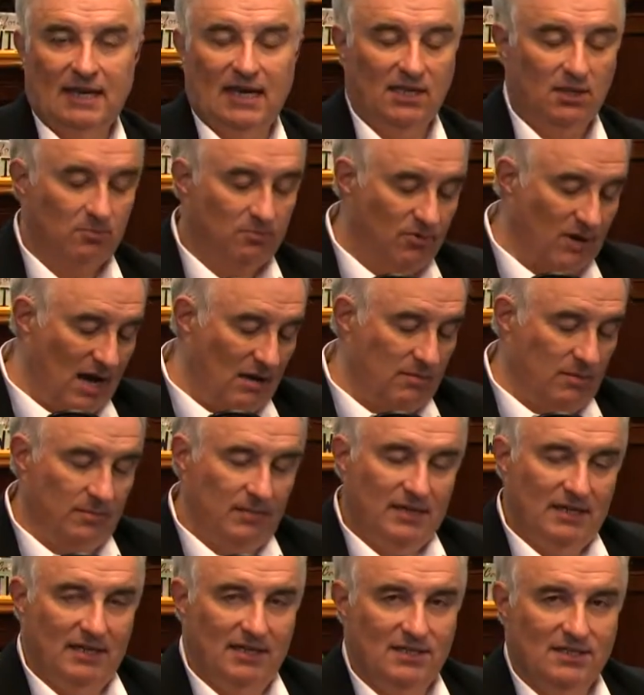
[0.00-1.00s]
And the
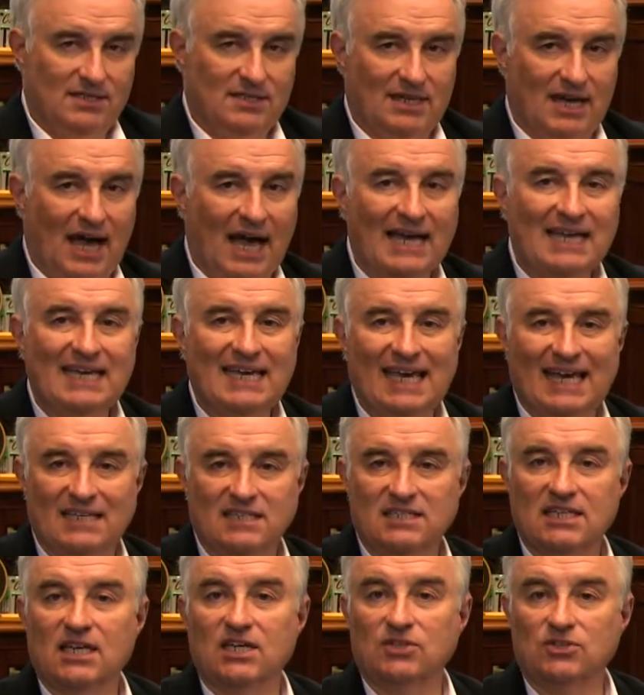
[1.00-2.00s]
problem is I
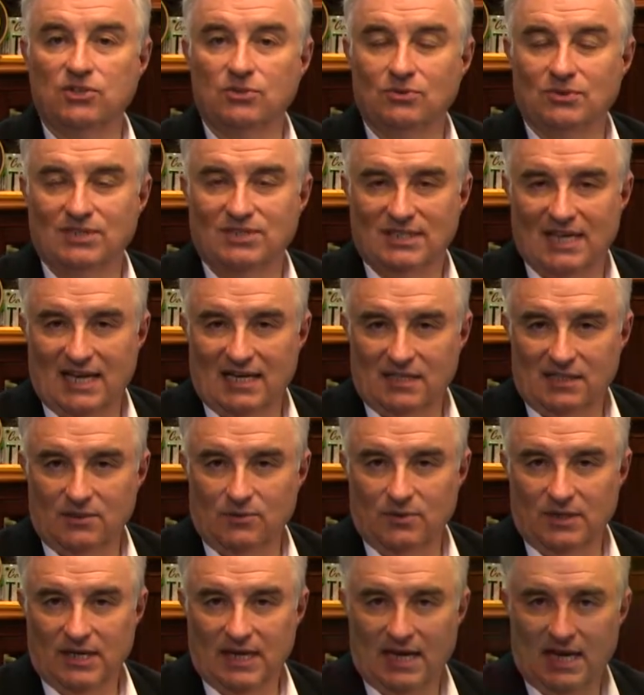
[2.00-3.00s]
can't tell you exactly
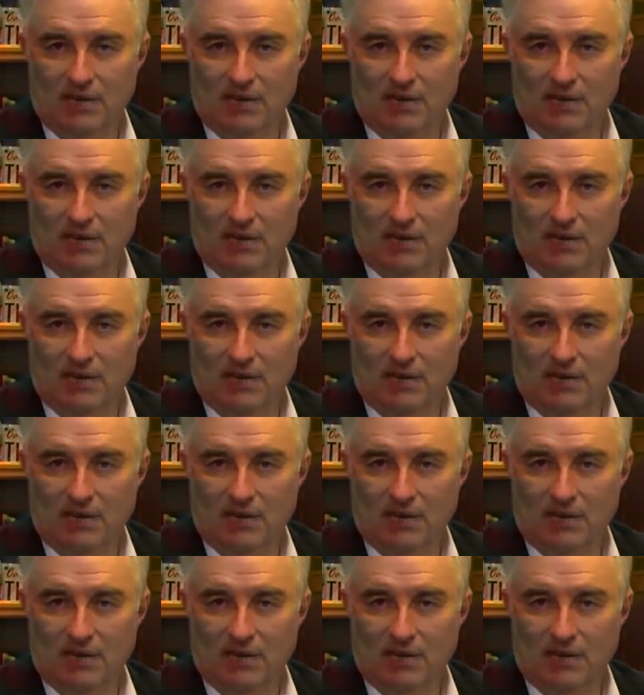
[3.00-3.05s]
what